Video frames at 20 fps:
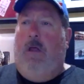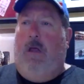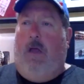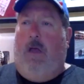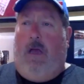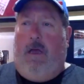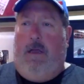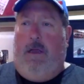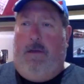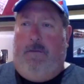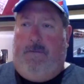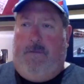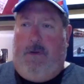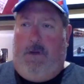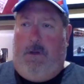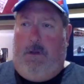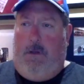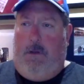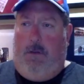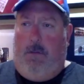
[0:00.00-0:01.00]
if
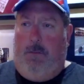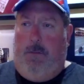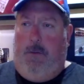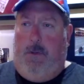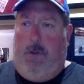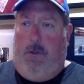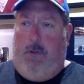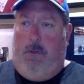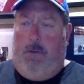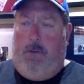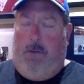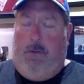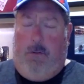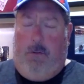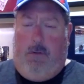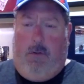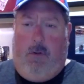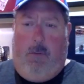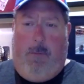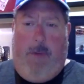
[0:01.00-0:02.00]
you'll
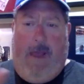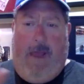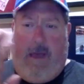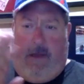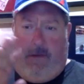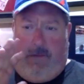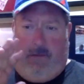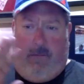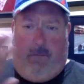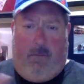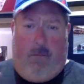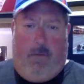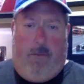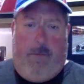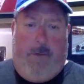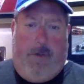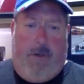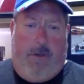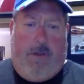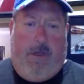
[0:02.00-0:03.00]
go past Road
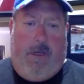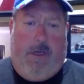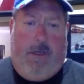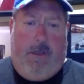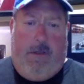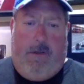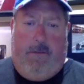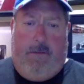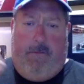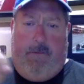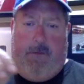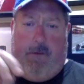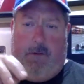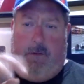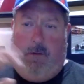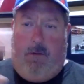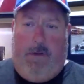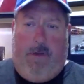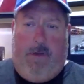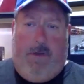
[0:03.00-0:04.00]
America if you're
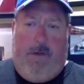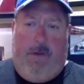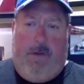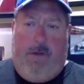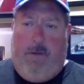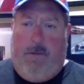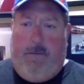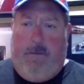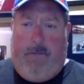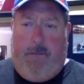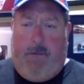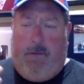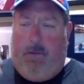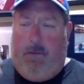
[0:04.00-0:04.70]
going to, if you're